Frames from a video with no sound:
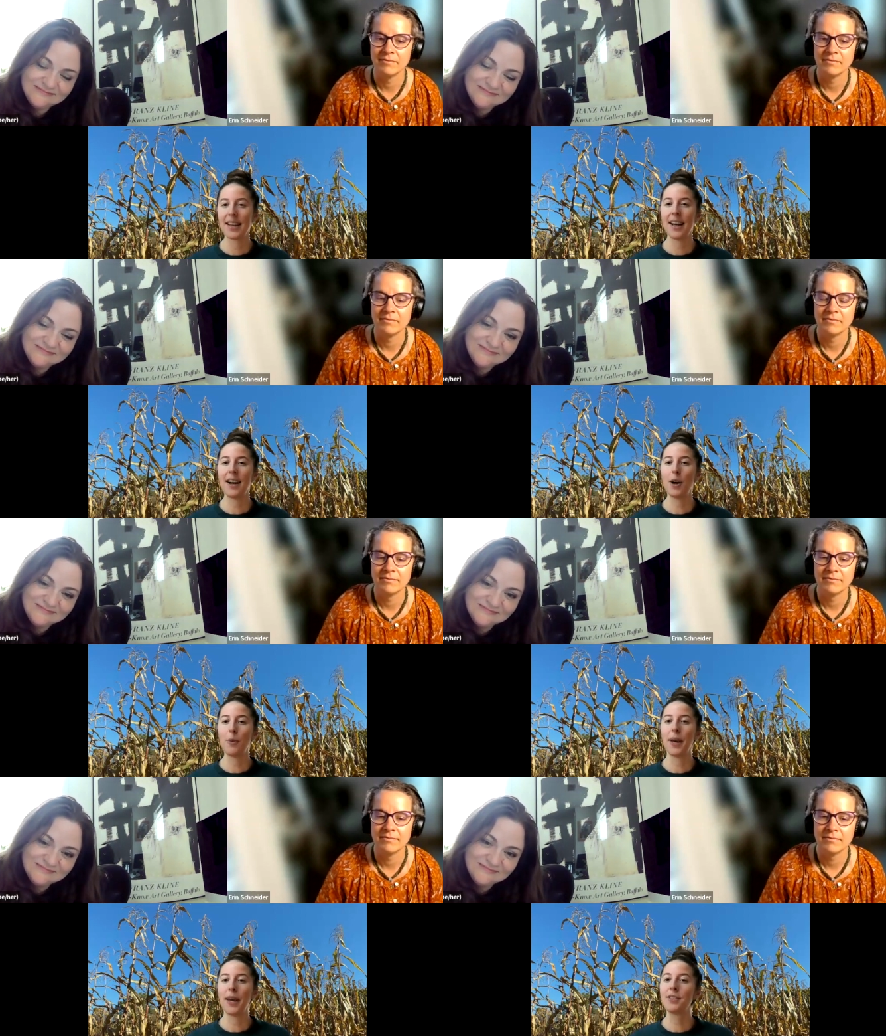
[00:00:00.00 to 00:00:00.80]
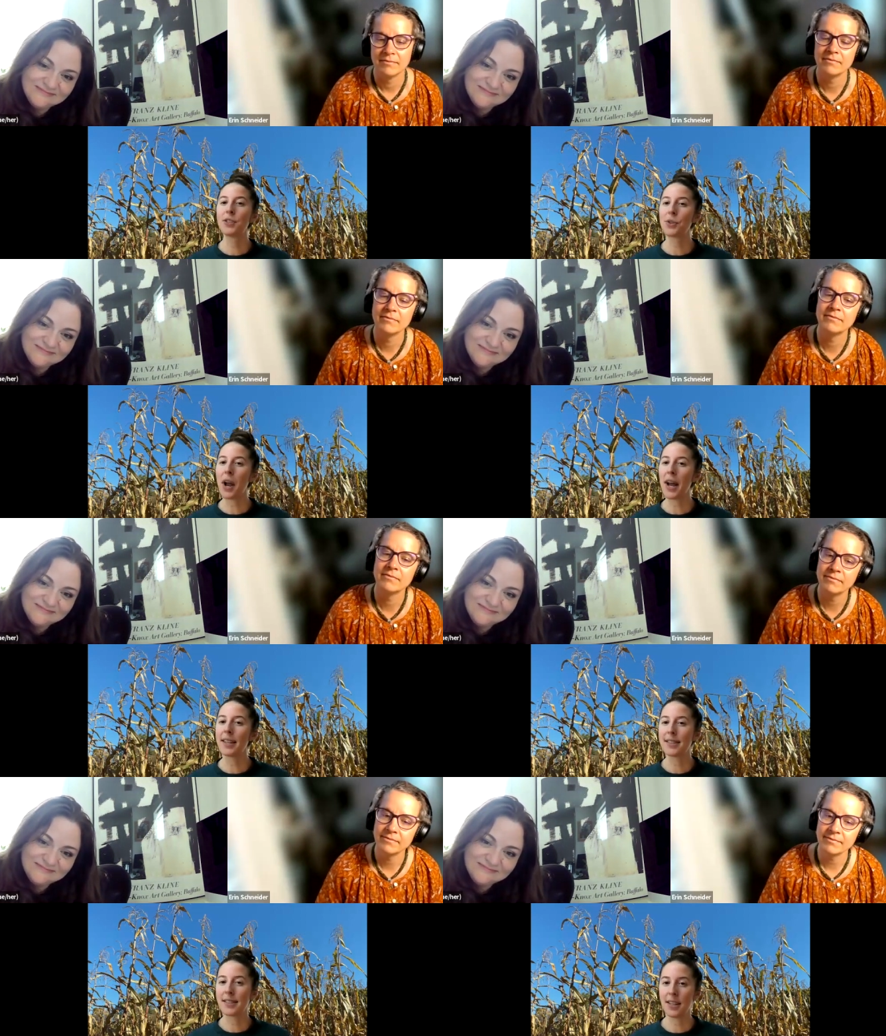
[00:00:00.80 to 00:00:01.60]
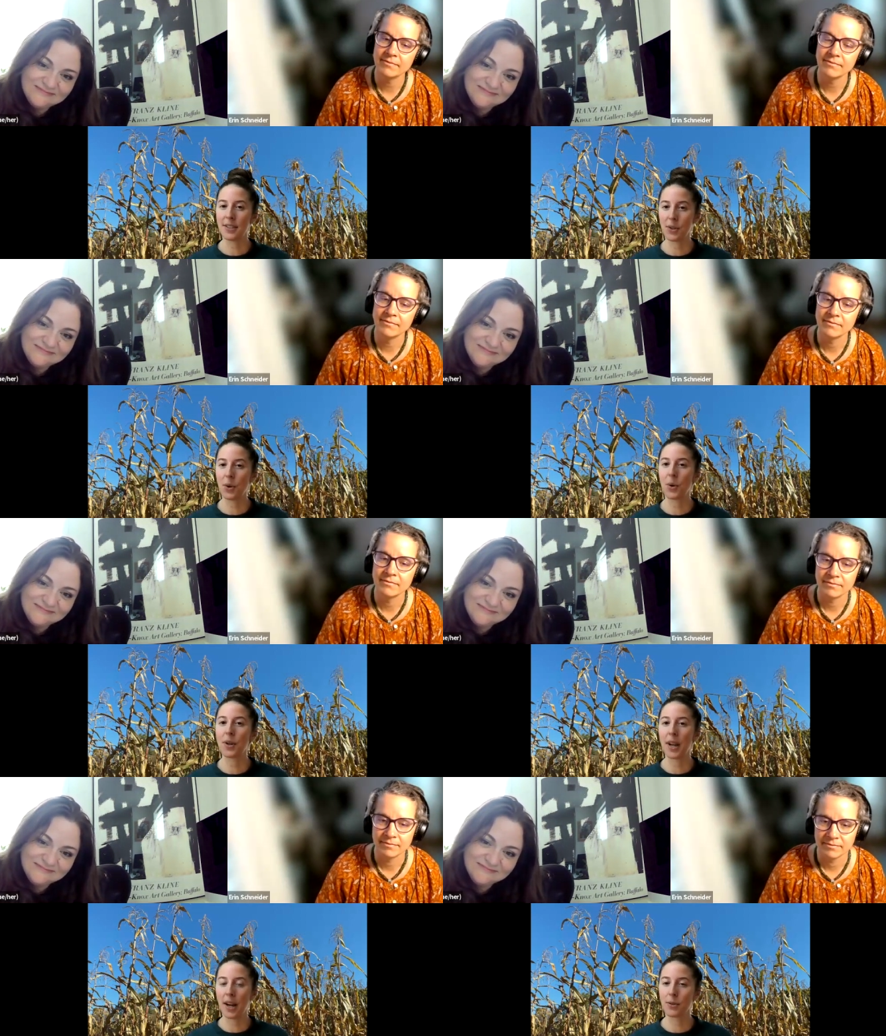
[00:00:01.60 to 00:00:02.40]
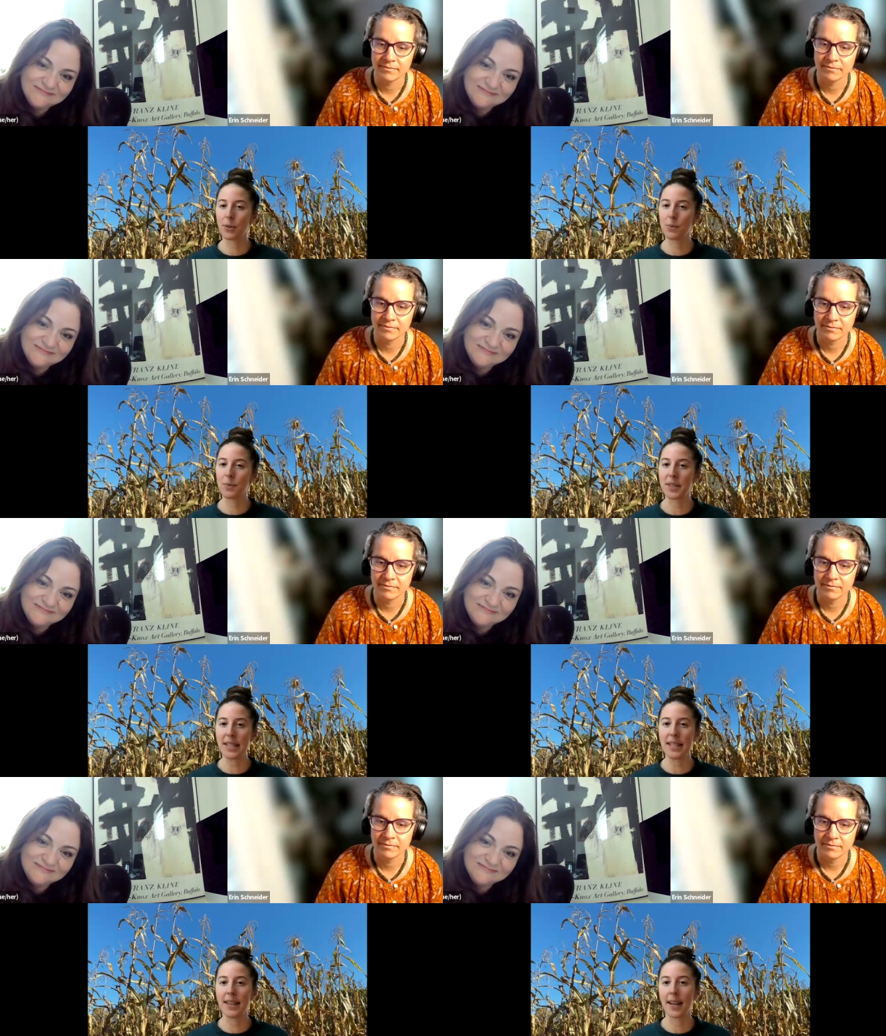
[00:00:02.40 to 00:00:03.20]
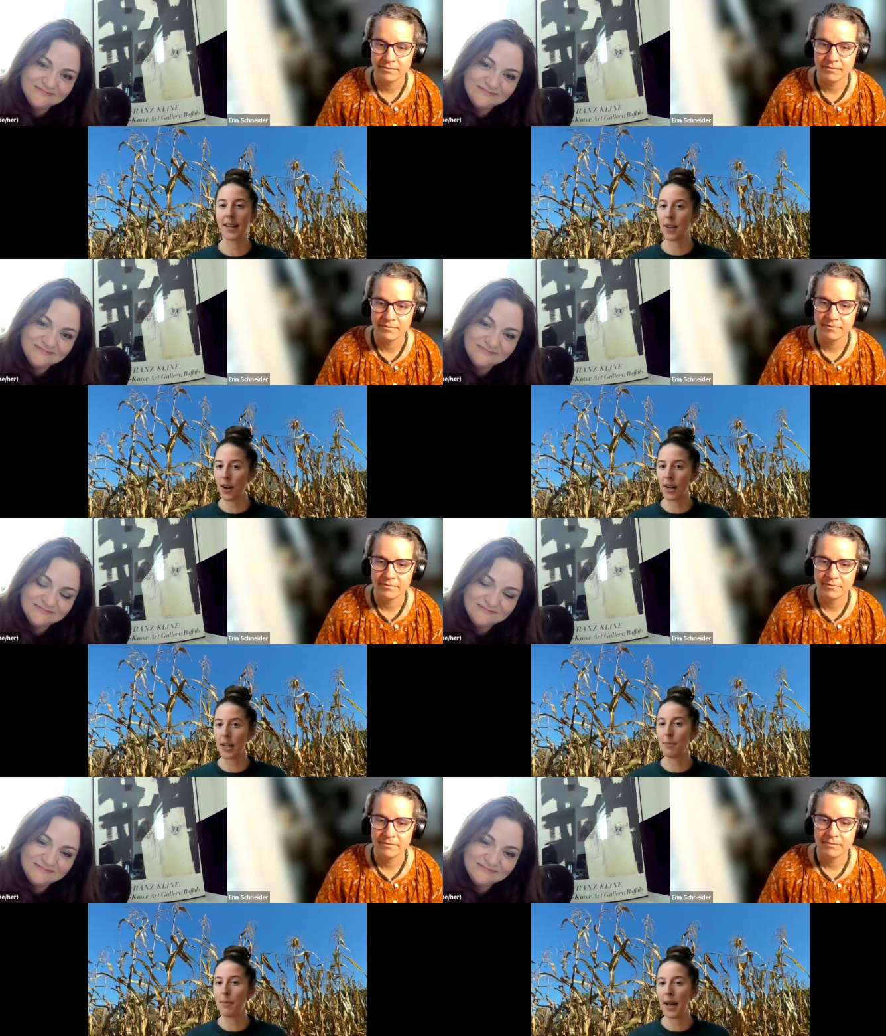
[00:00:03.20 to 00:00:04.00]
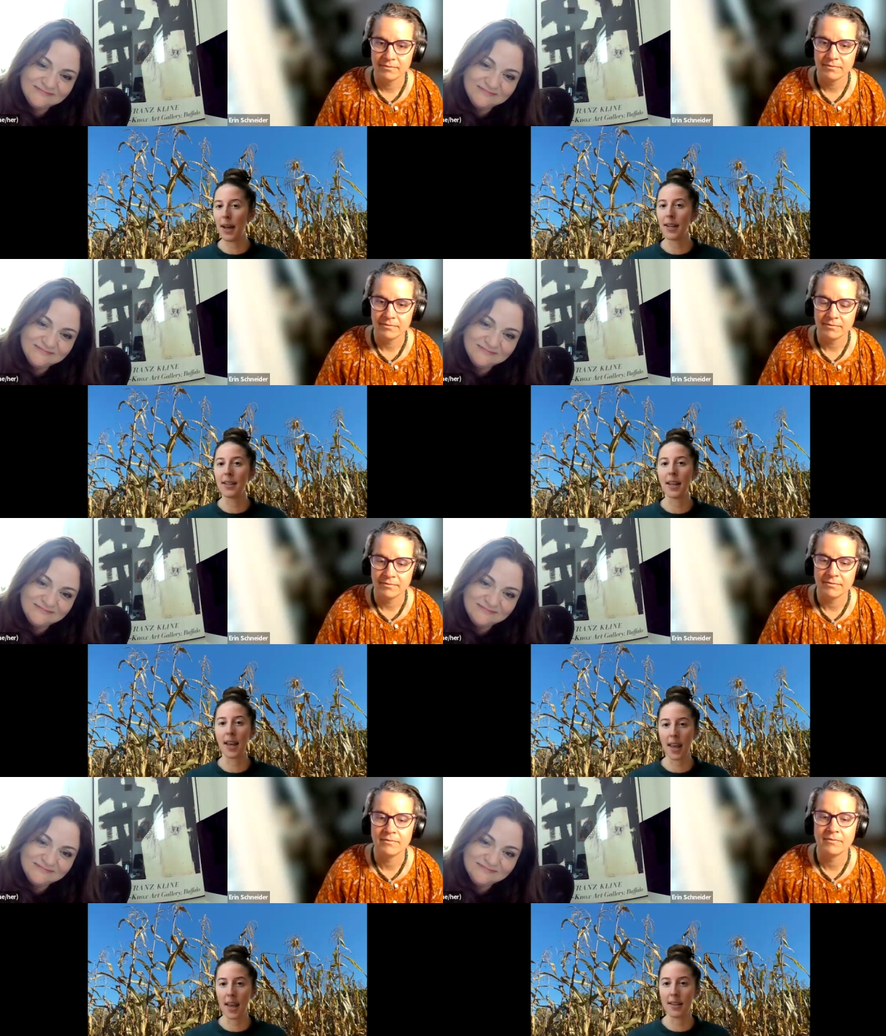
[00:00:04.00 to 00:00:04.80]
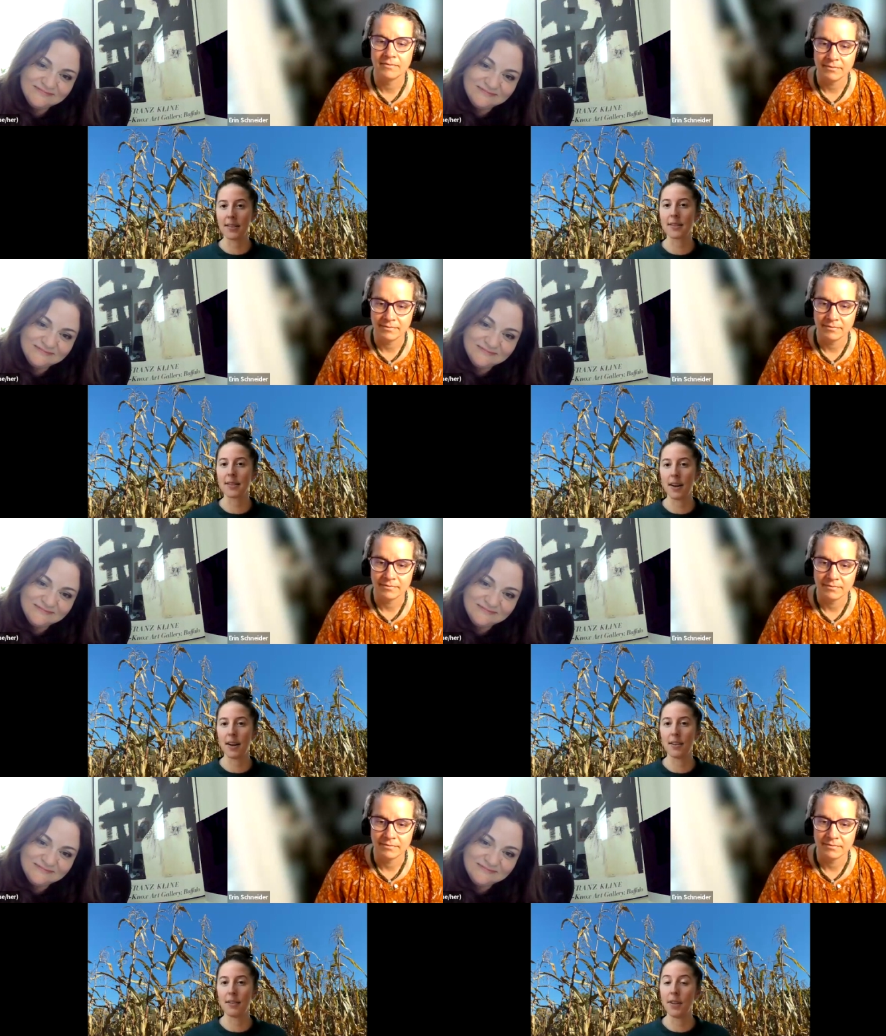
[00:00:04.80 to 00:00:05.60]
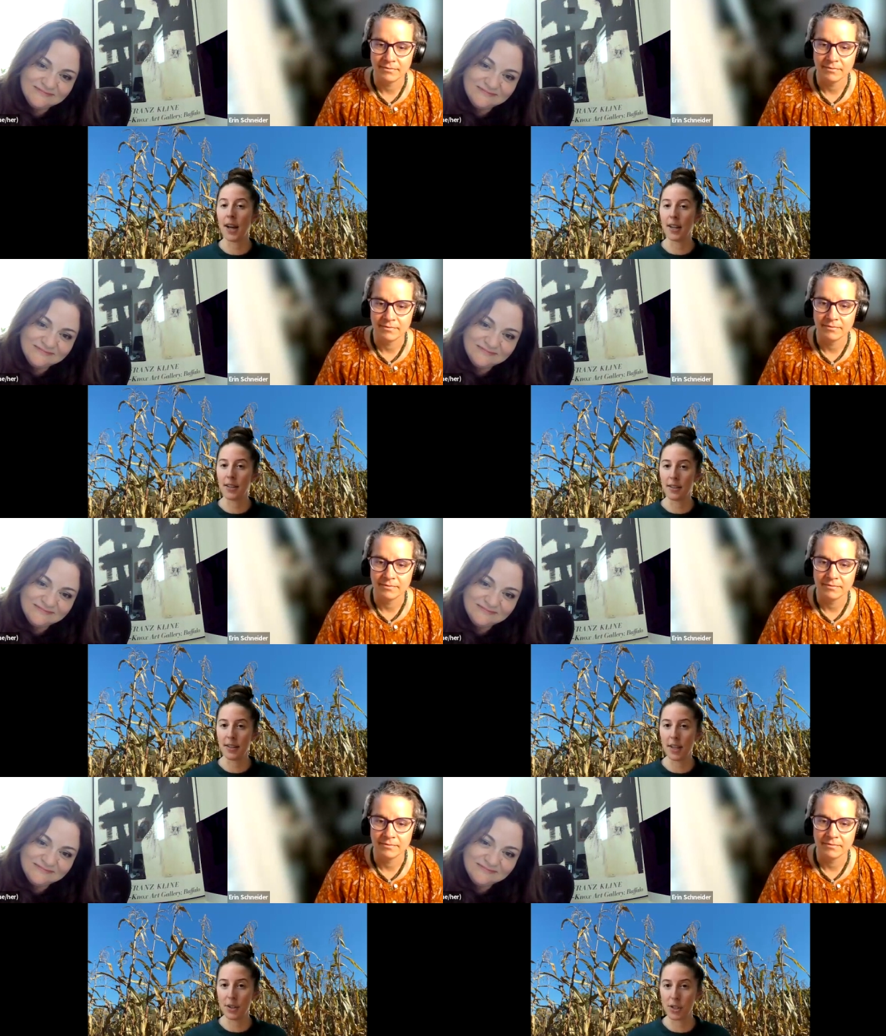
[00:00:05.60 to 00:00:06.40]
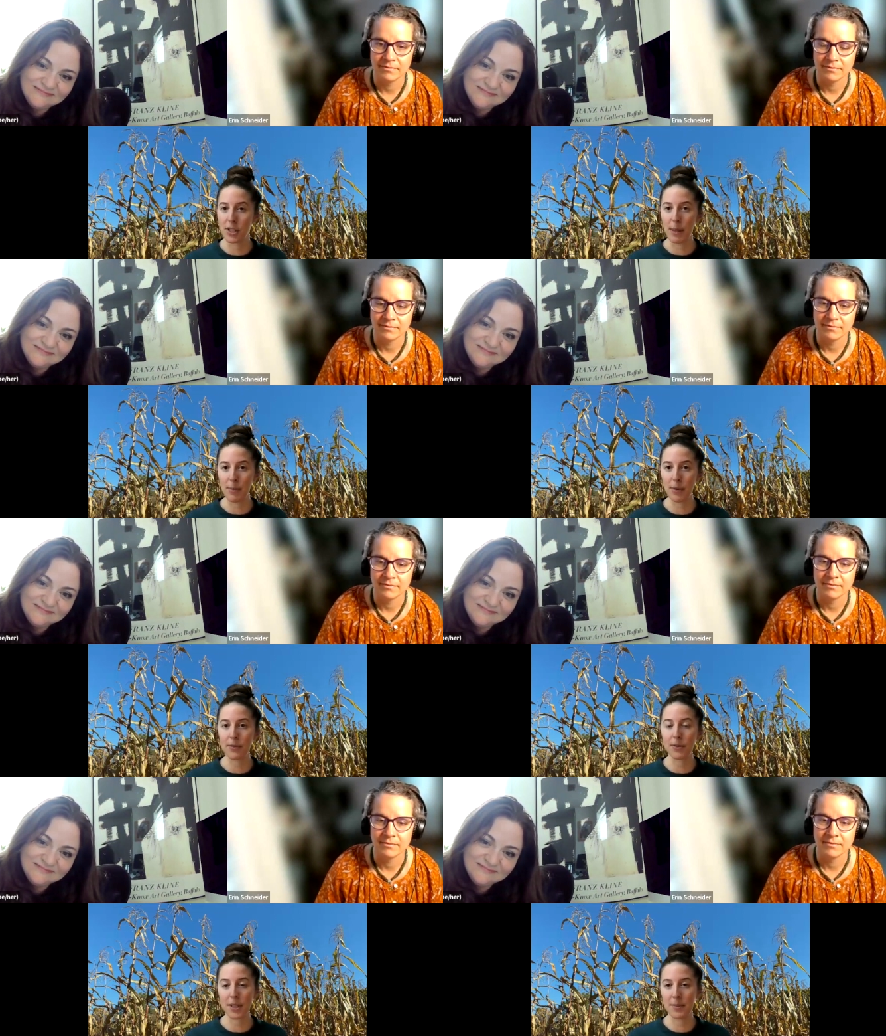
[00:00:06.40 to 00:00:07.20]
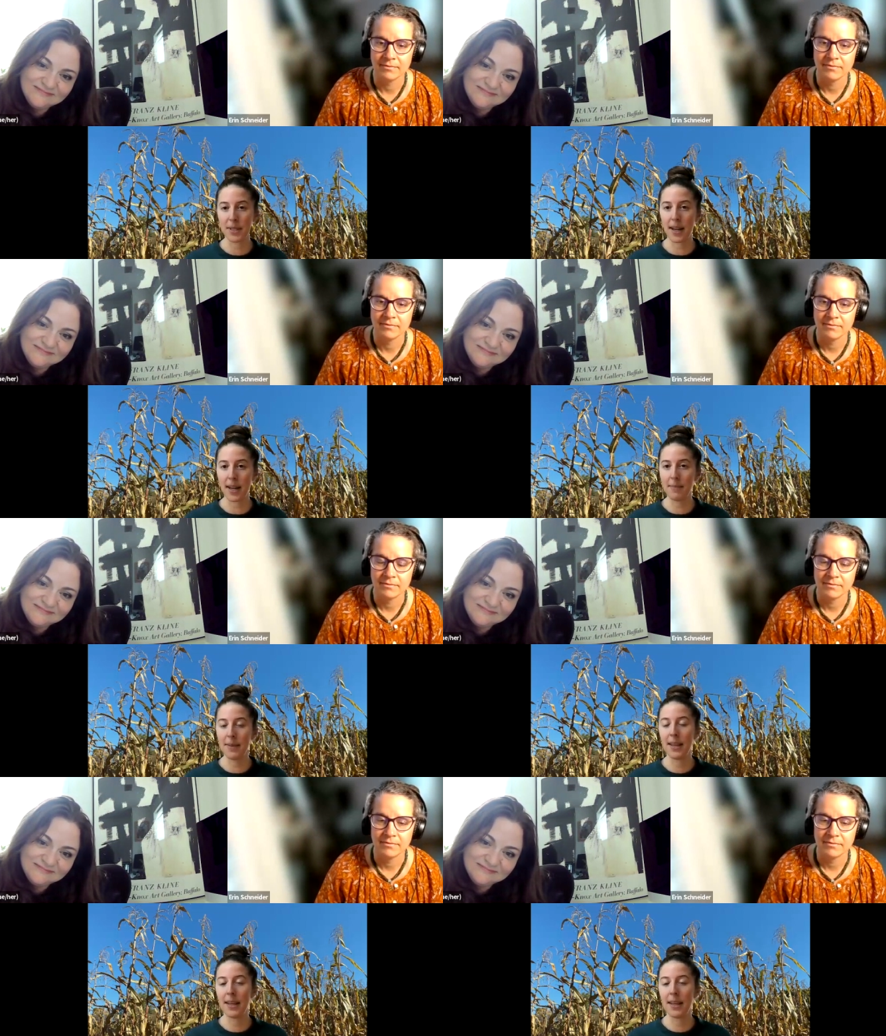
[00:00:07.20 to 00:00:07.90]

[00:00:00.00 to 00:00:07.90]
Speaker 1: um, and try instead to grow an heirloom seed that has already been in the hands of non indigenous people for some time.